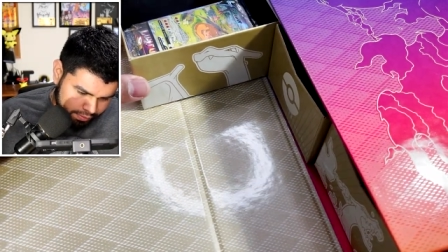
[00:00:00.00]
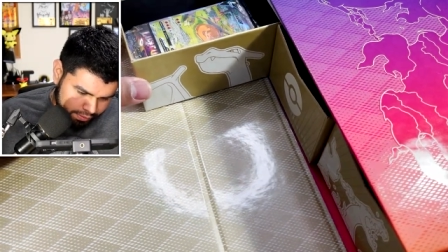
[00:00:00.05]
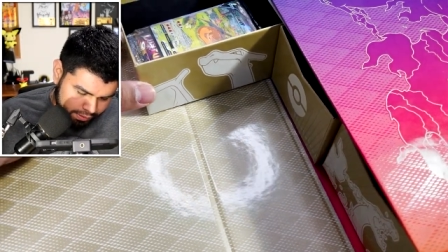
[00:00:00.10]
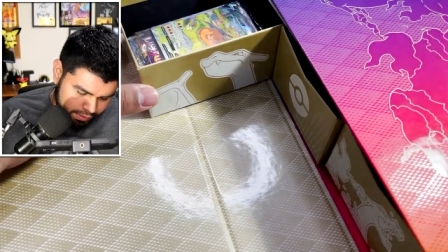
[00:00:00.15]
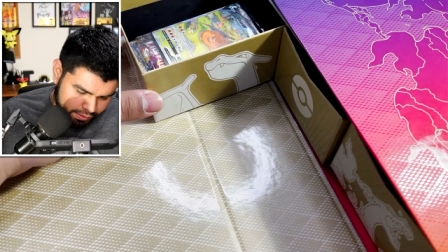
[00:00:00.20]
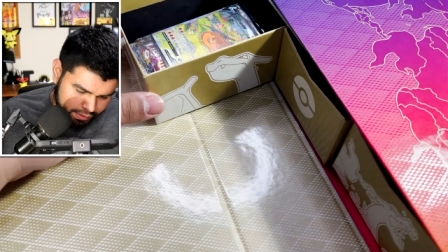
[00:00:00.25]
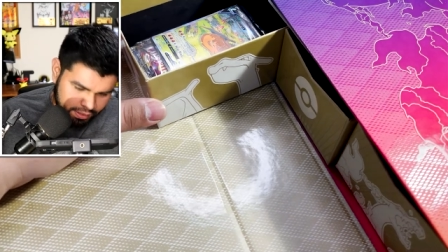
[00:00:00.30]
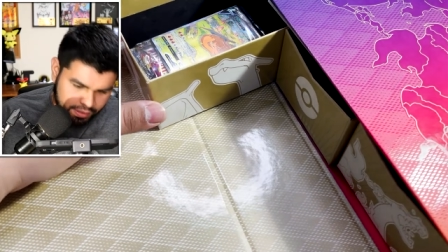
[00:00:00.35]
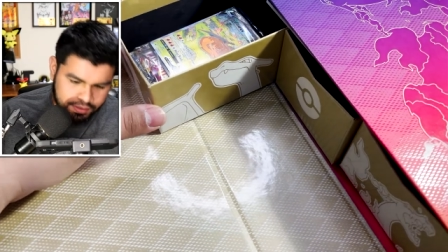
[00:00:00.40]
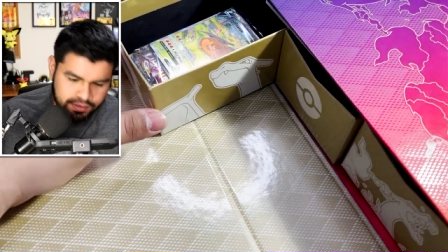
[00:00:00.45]
is
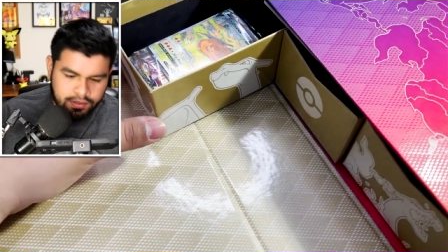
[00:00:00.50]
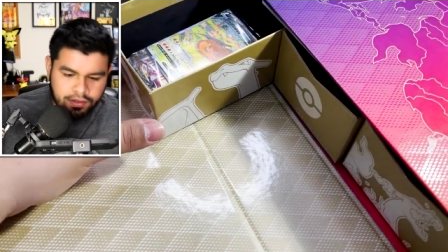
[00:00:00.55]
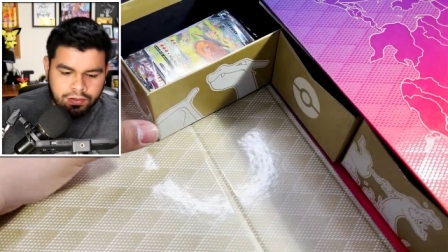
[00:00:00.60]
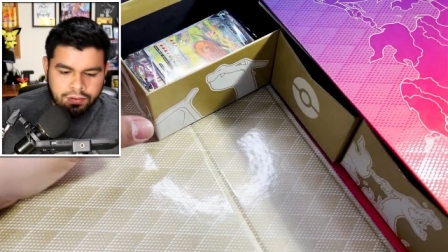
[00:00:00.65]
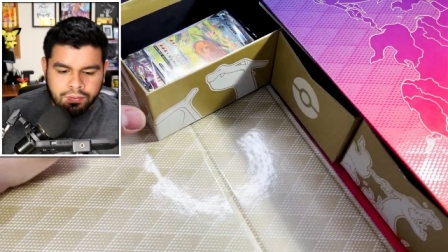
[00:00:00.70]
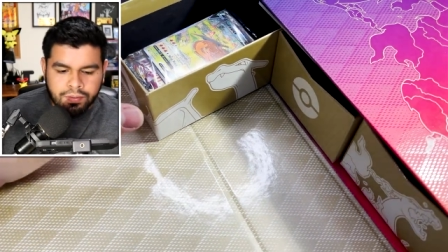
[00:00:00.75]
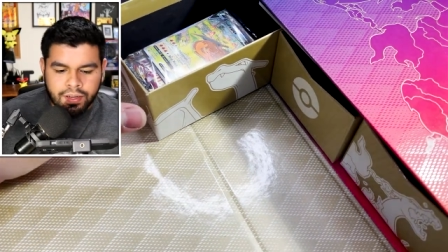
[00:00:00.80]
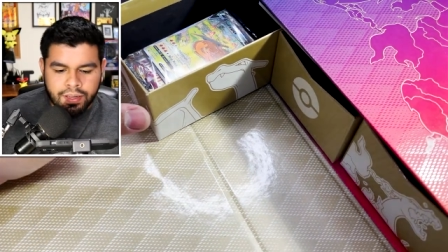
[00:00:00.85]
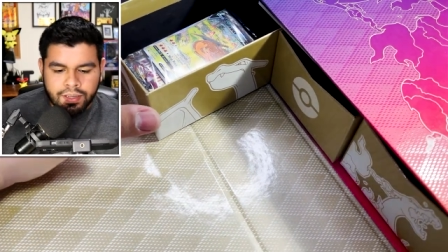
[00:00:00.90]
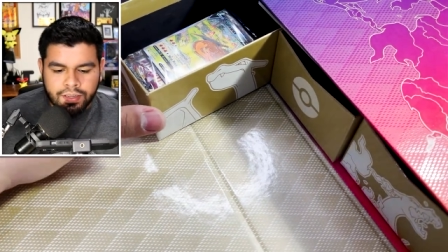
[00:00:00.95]
there not a
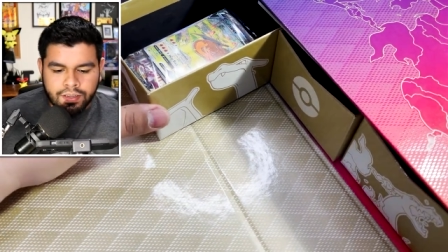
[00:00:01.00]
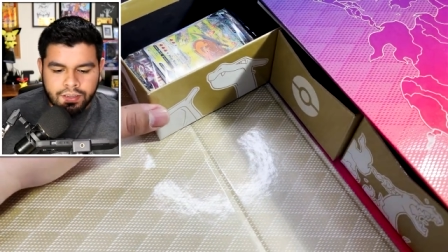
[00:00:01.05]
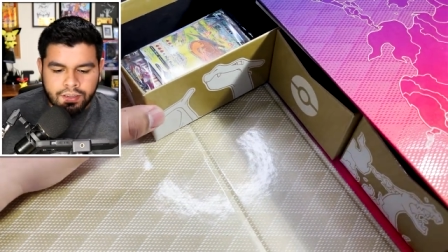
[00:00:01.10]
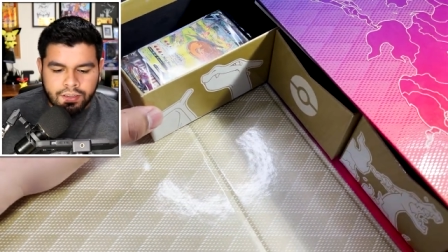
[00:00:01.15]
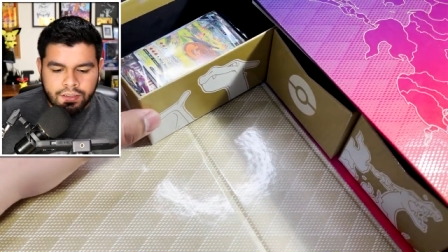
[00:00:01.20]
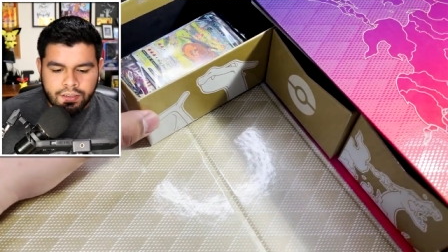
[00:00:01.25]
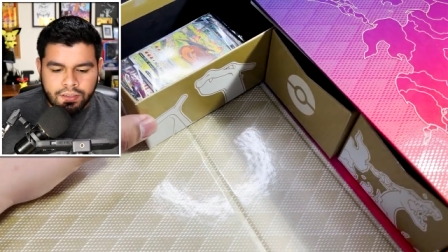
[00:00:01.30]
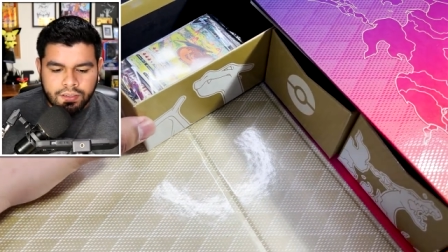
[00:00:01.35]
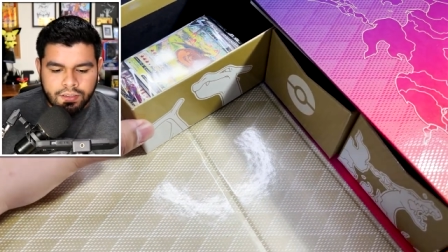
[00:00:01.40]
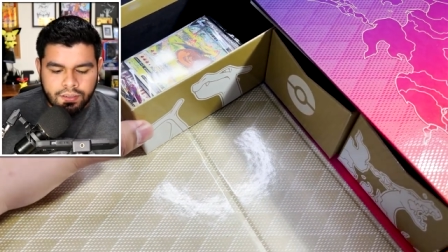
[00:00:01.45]
certain way?
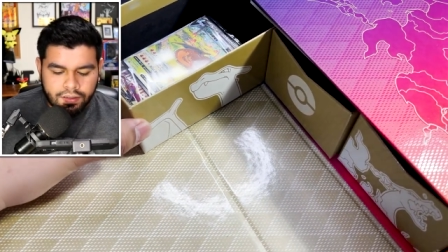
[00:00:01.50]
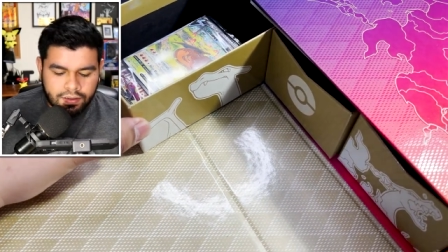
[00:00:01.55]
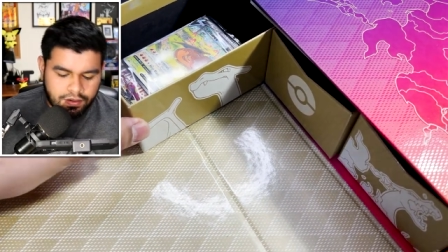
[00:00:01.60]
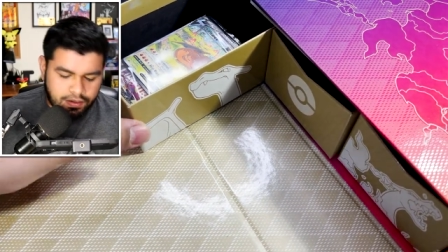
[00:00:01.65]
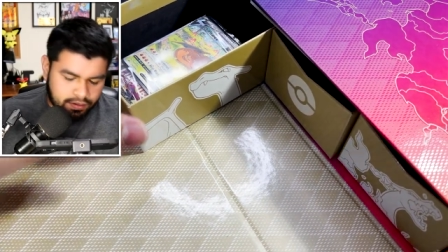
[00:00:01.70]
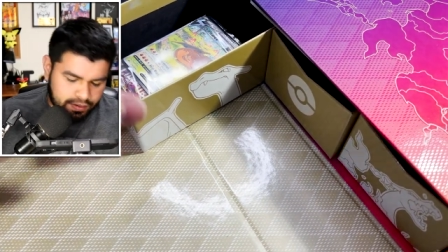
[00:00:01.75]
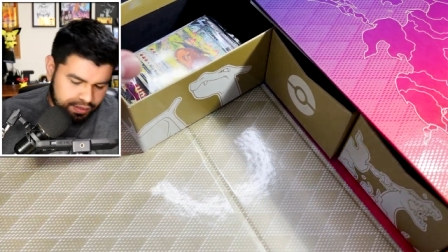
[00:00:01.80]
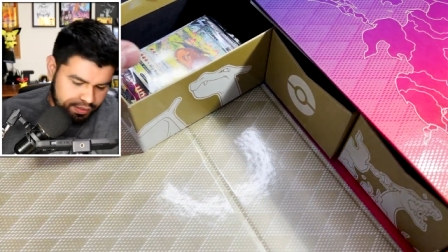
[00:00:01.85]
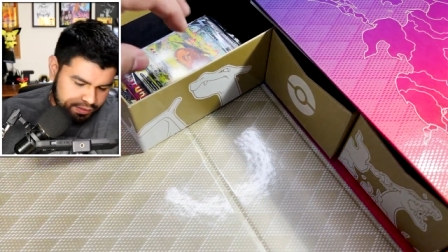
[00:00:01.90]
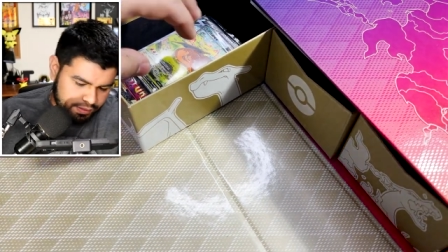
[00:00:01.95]

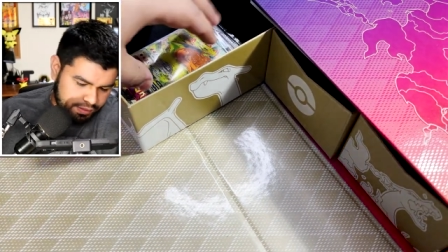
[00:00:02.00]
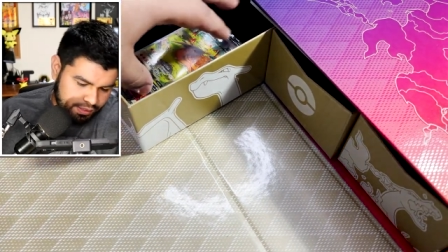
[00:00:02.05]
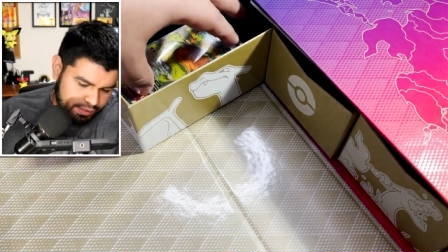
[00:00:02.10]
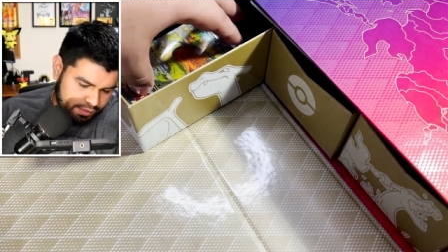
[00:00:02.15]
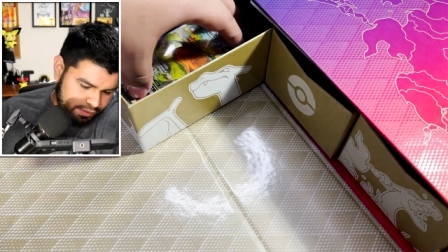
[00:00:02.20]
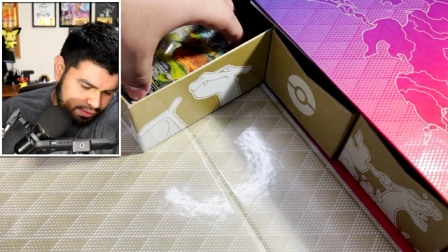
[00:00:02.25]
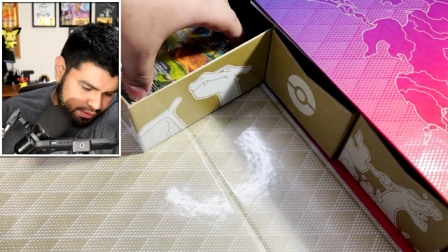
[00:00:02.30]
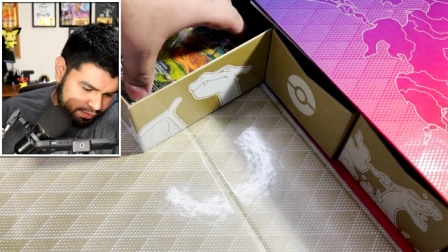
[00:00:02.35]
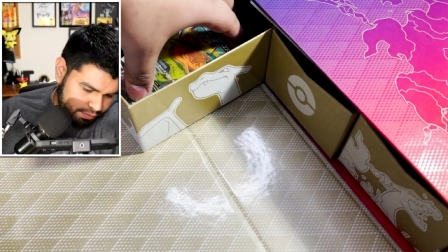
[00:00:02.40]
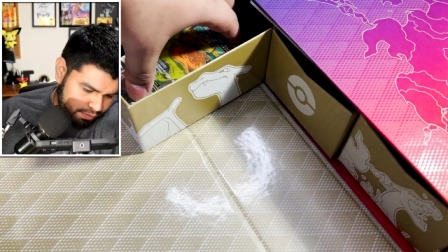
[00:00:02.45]
Okay, so
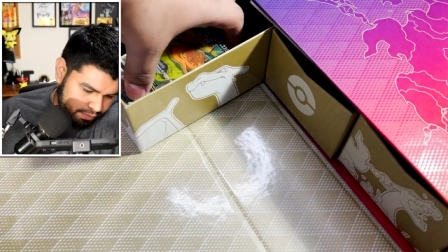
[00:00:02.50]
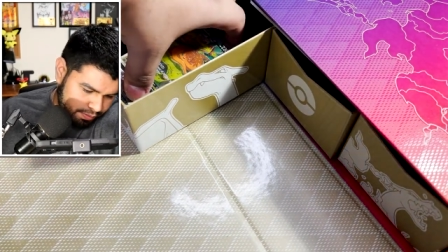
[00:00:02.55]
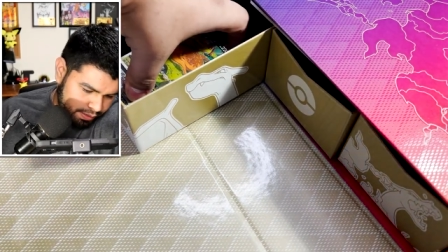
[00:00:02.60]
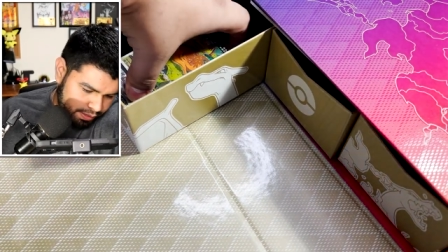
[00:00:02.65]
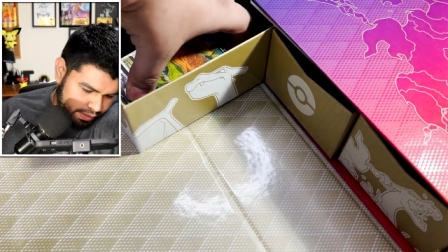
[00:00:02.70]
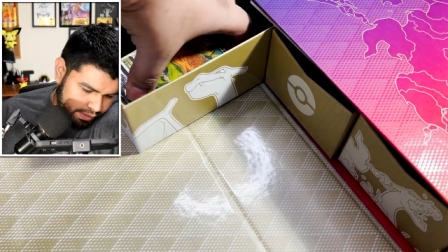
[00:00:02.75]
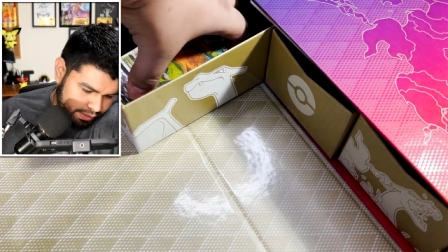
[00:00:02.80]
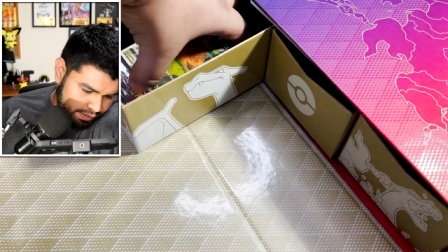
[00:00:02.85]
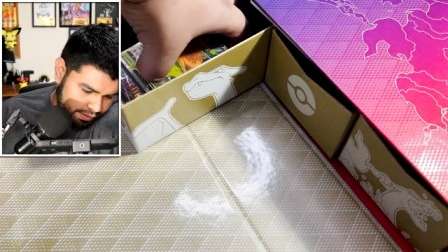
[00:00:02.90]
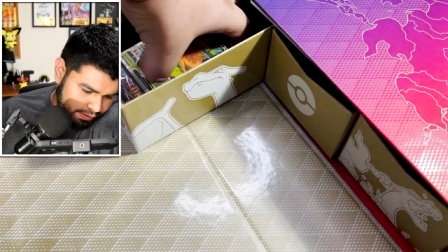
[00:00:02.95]
let's see. What do we
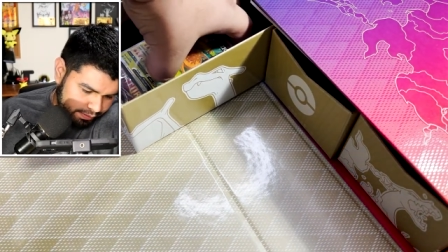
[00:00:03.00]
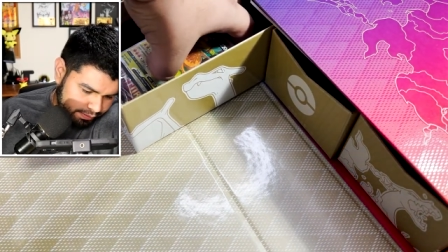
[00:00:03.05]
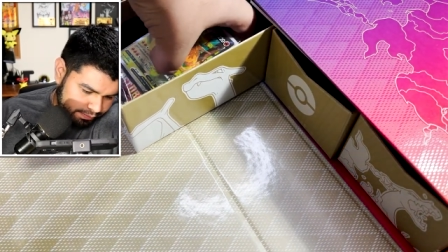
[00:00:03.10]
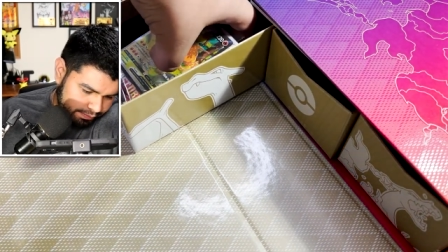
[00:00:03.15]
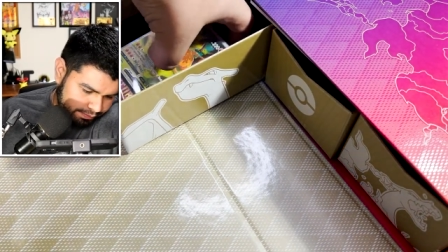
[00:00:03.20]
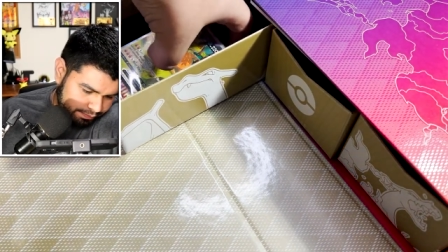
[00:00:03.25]
got here?